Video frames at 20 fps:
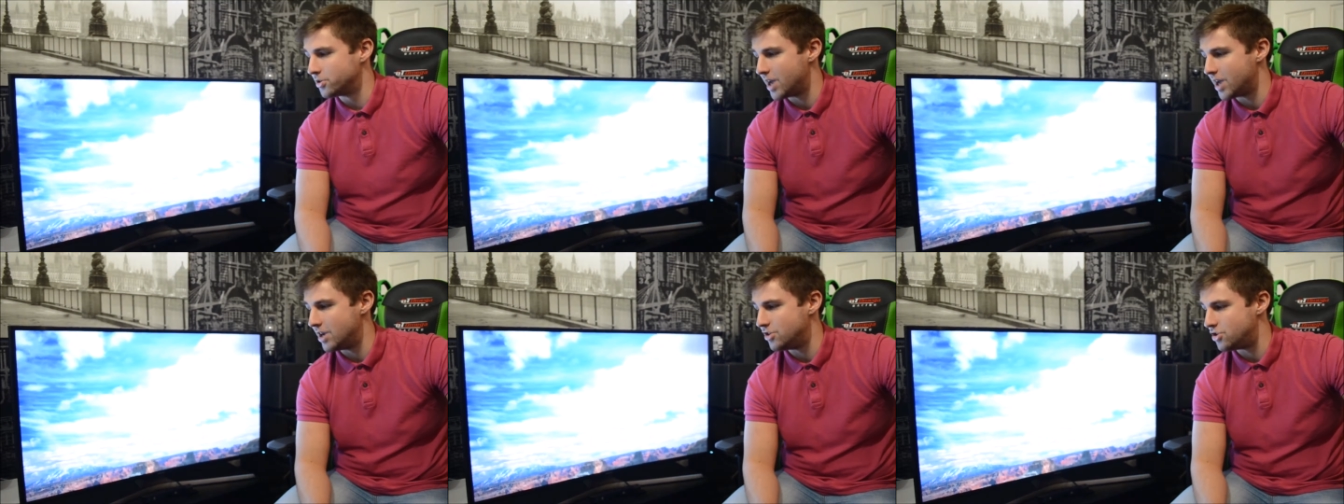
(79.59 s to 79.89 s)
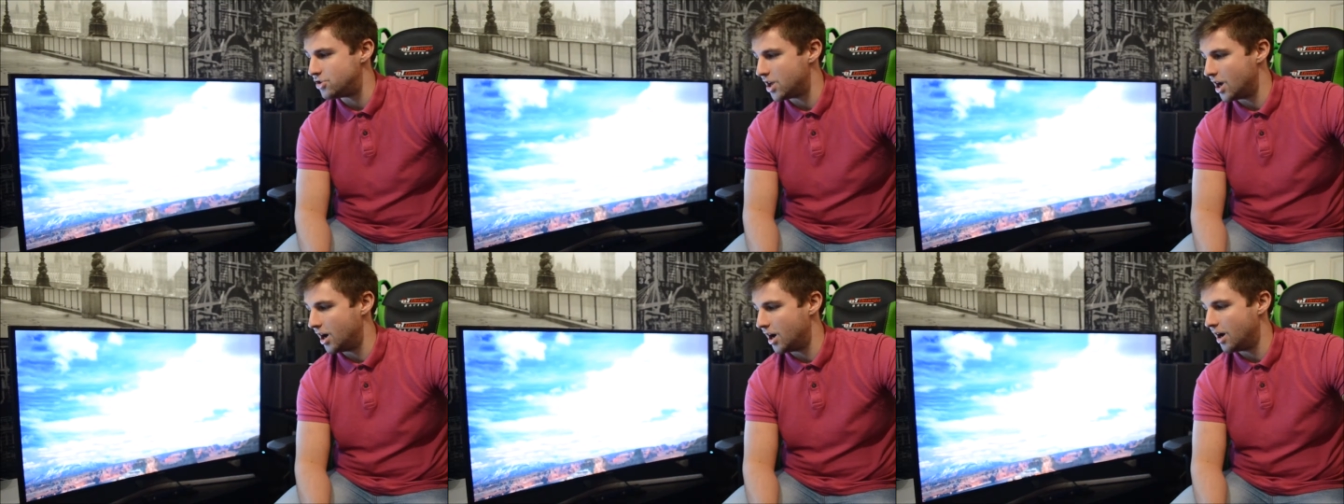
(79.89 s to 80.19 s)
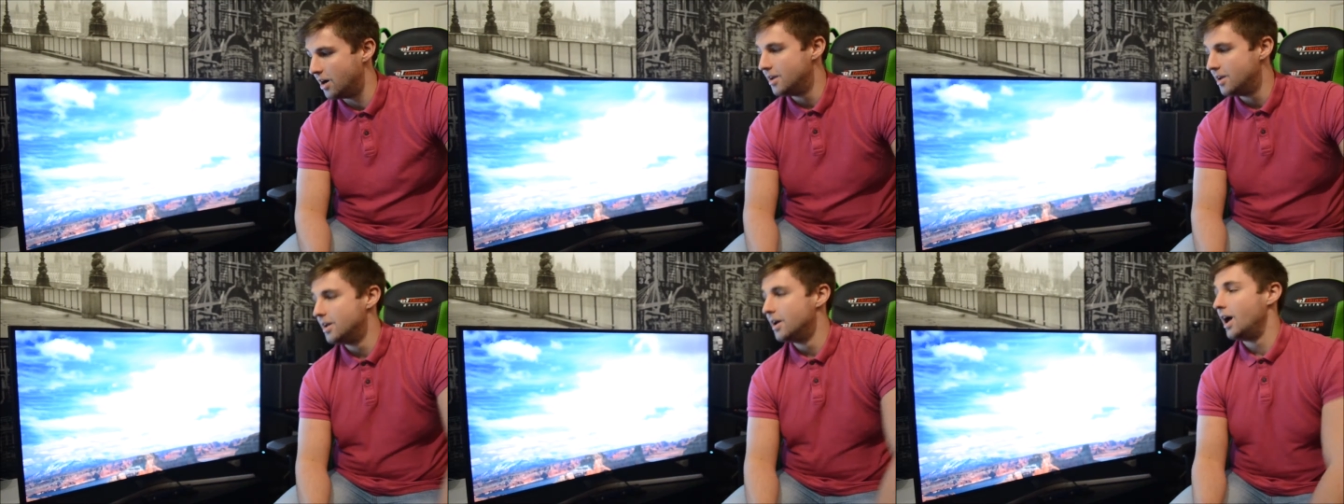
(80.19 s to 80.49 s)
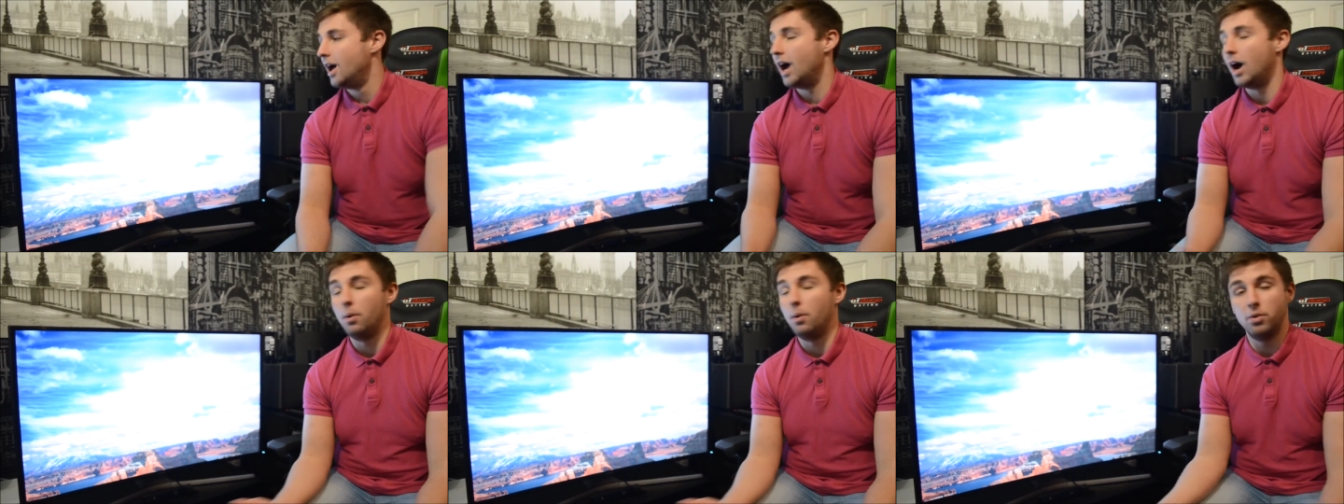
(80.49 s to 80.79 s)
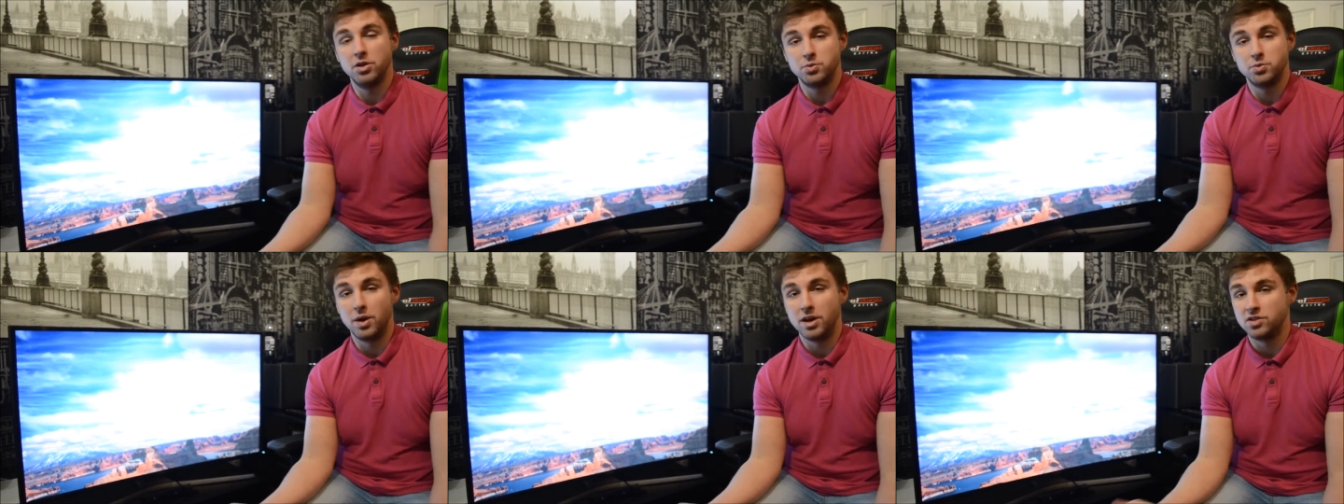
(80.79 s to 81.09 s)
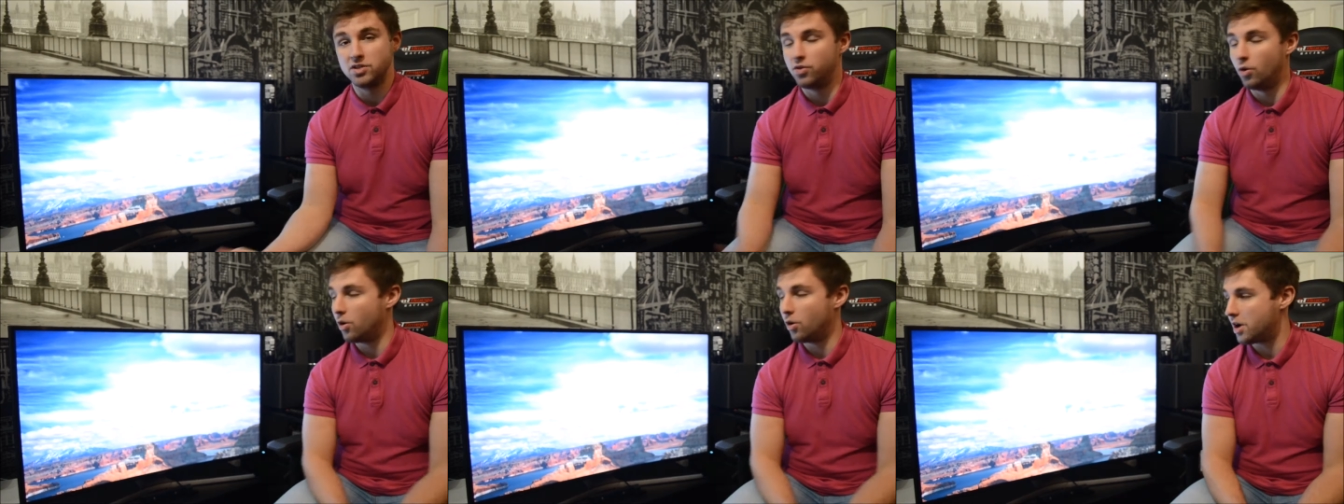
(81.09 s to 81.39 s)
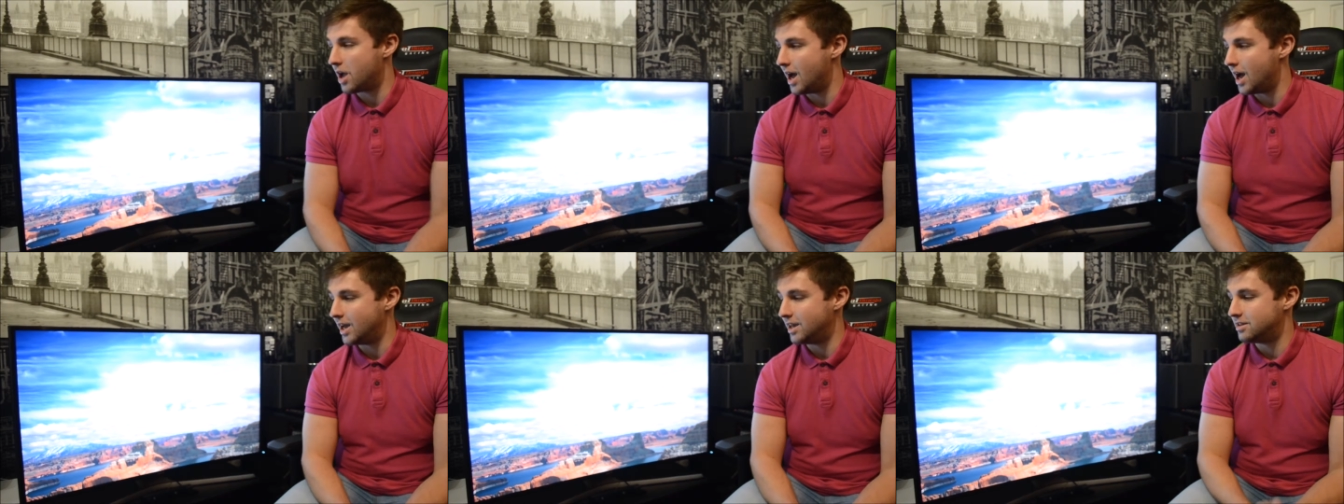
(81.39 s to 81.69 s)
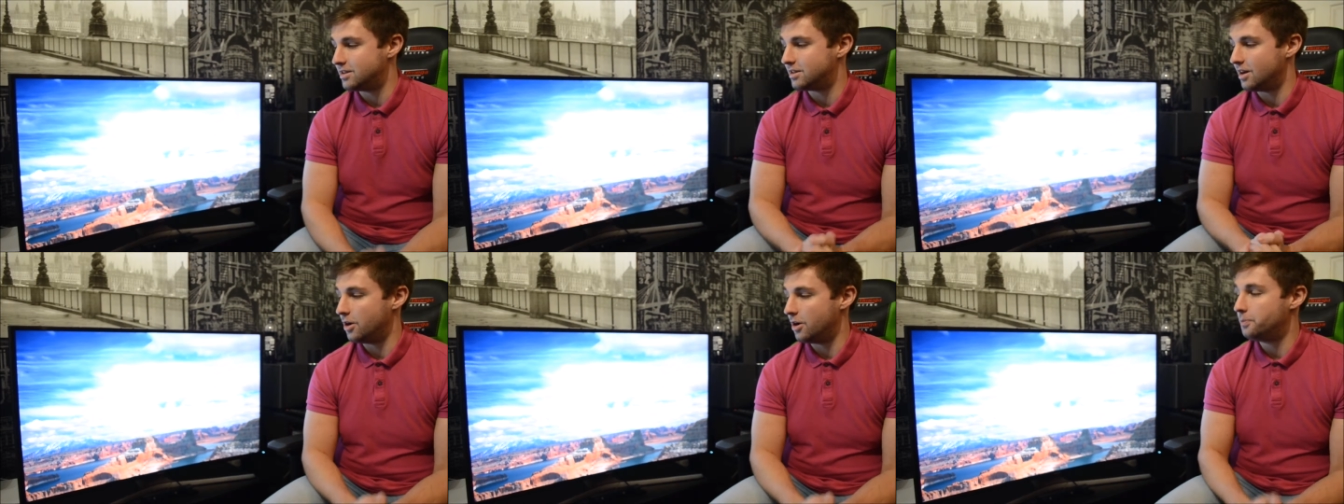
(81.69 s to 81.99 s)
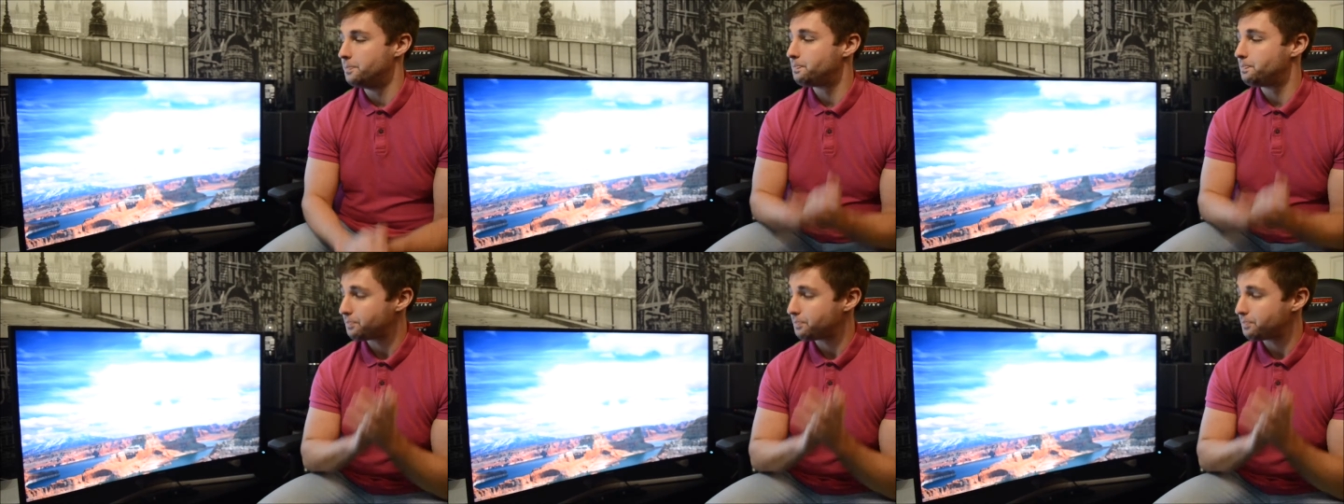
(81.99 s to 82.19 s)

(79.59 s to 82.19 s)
HDR uh, as well as 4K, so